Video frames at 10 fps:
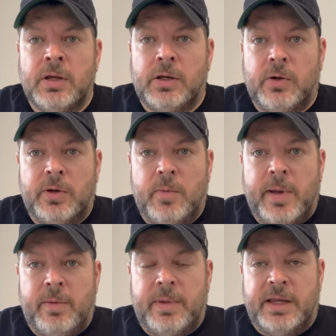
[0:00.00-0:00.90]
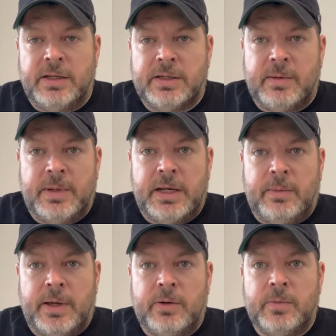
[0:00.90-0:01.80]
Go to About Me, send me an
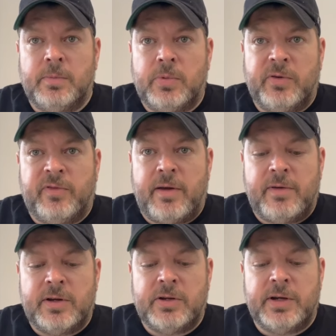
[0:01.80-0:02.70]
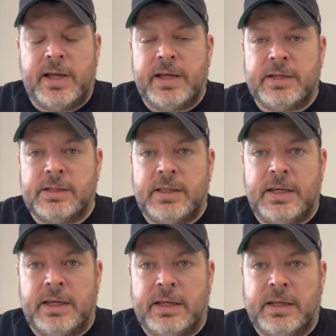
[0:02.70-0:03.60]
email, put 500 as
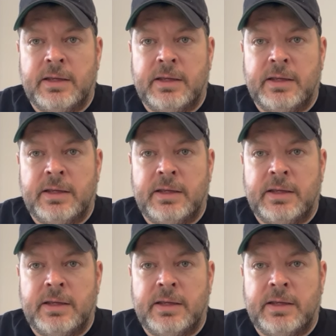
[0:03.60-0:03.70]
the